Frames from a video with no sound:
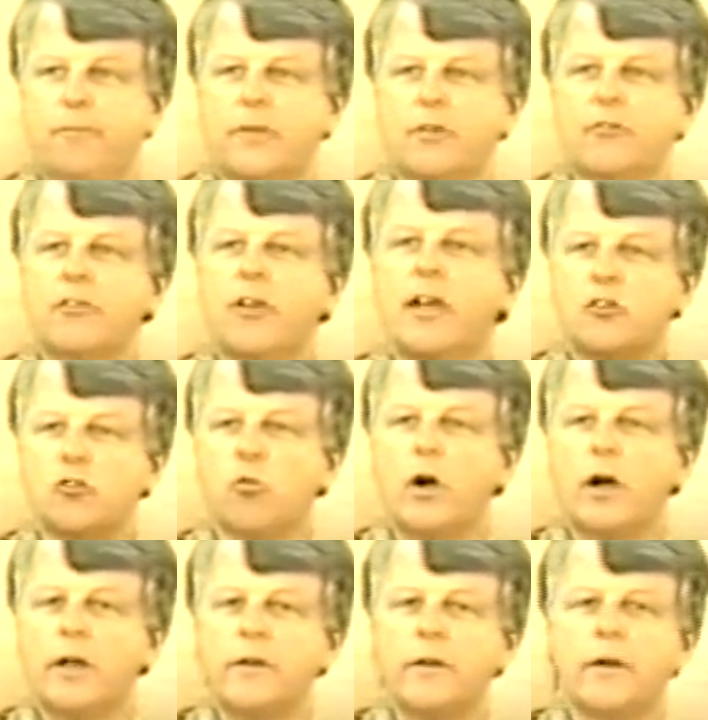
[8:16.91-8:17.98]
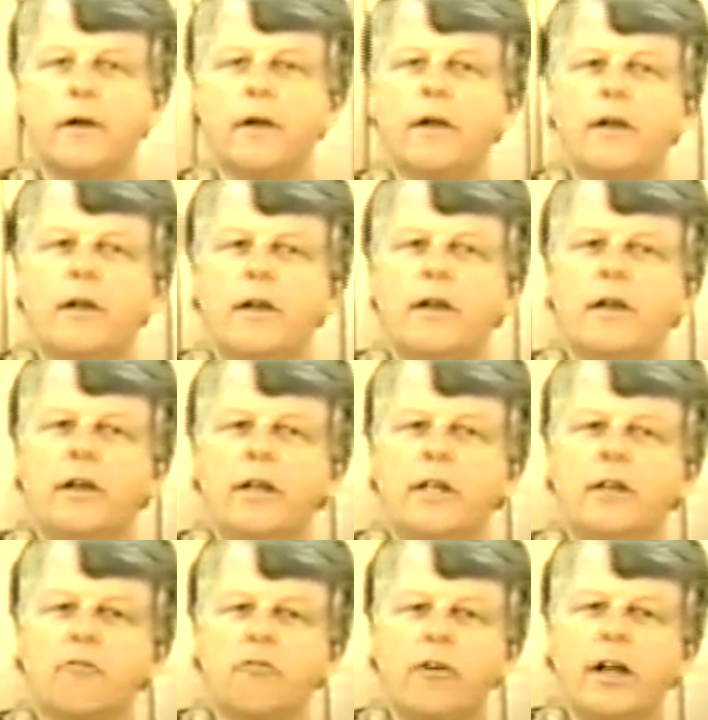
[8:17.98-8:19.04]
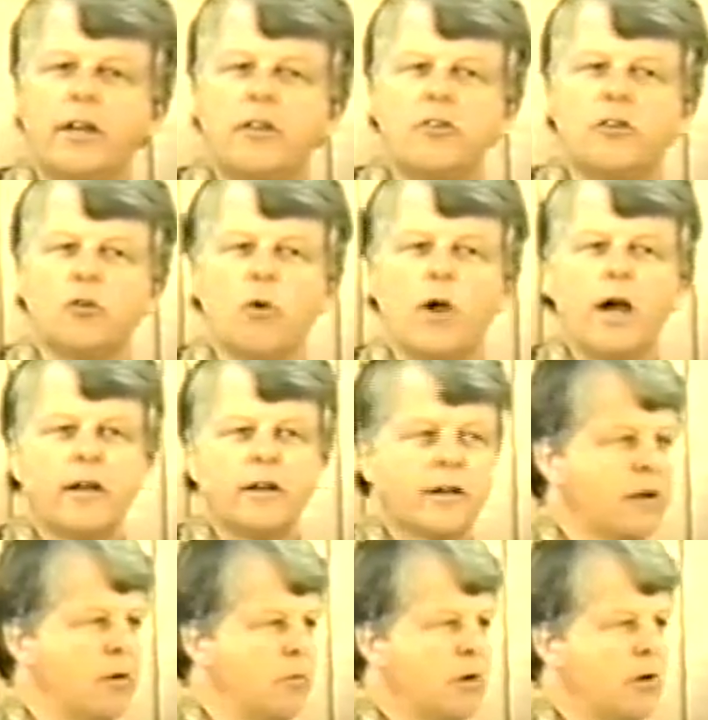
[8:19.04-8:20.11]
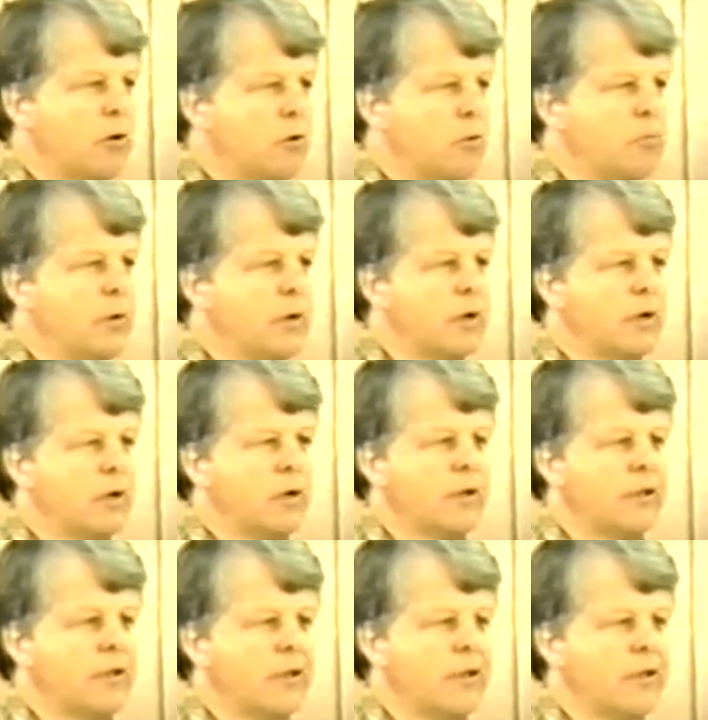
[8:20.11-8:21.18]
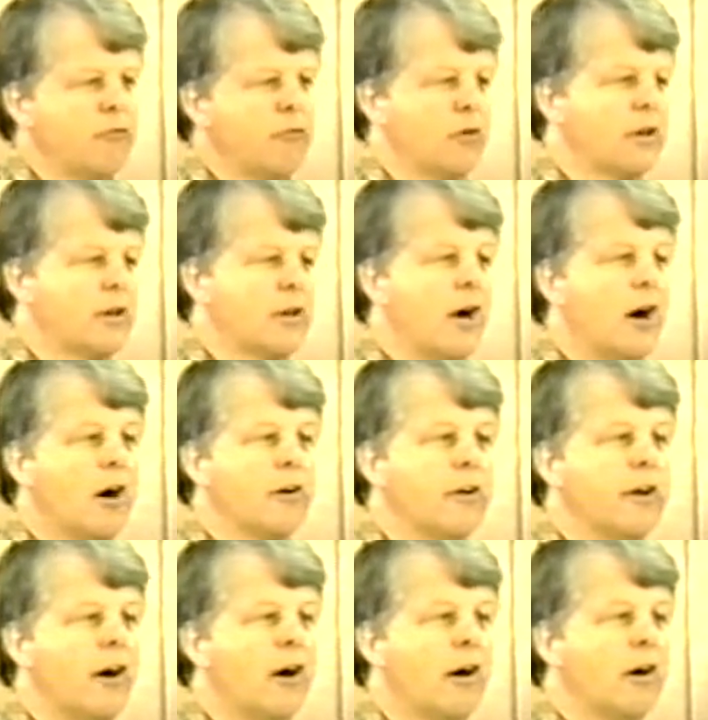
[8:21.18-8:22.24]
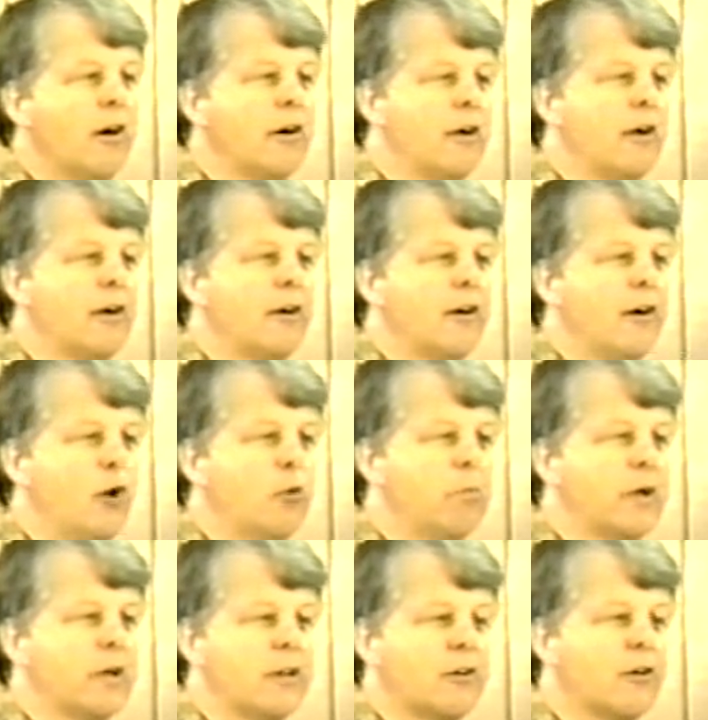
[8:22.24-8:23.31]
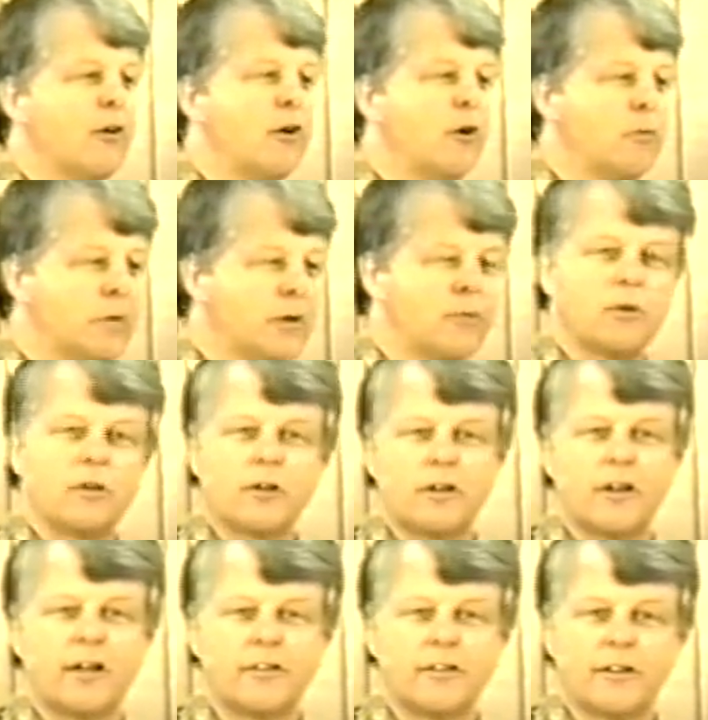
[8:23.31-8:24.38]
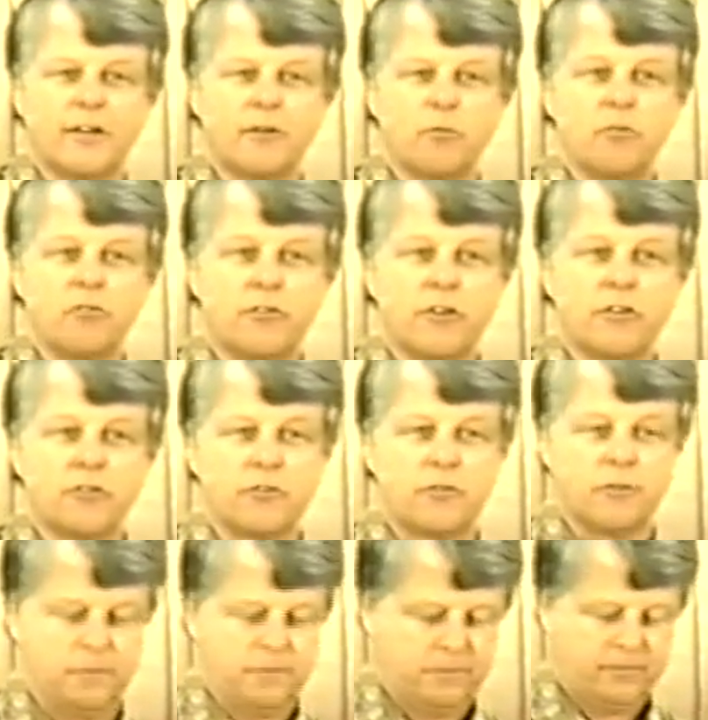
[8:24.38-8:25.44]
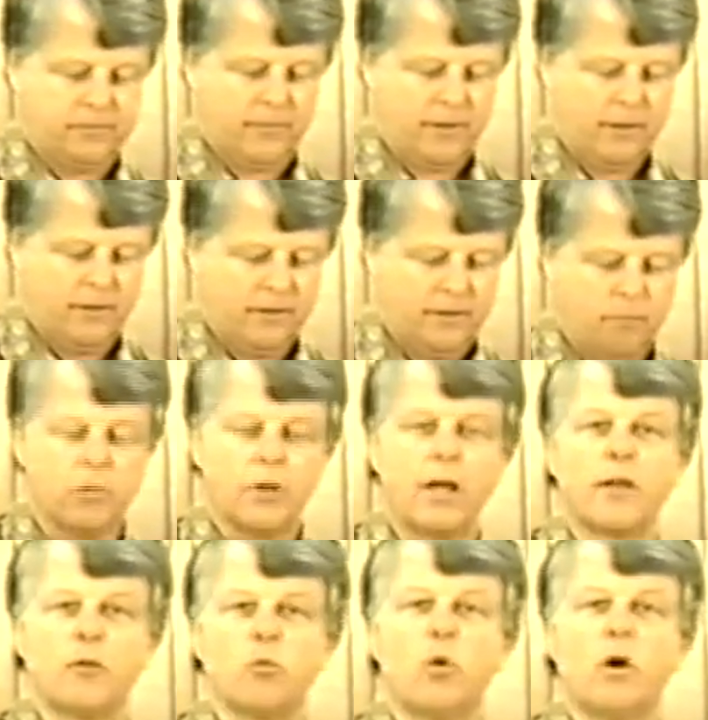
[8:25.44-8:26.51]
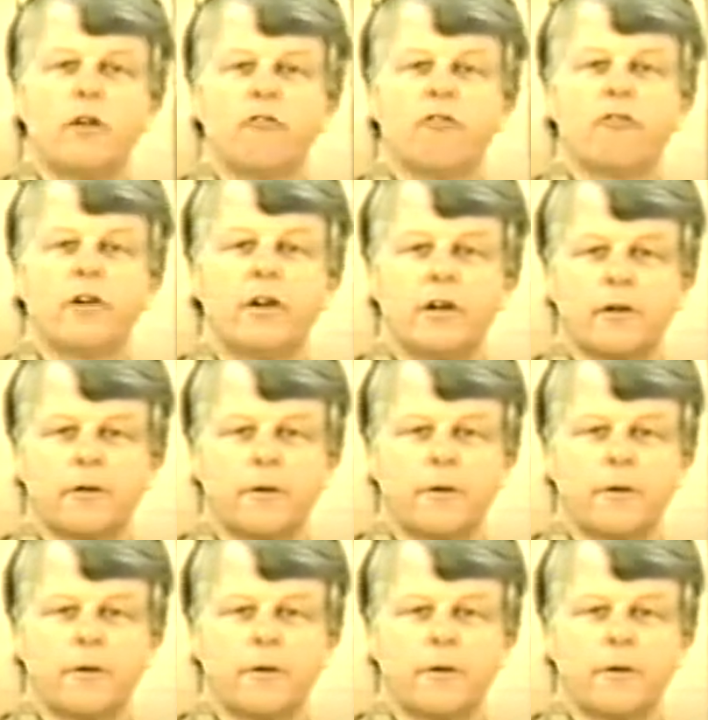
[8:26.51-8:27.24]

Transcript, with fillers: Stage one, he invited Uriah to come home for a little R&R, hoping he'd go home and it would look like the kid was his. Plan one failed.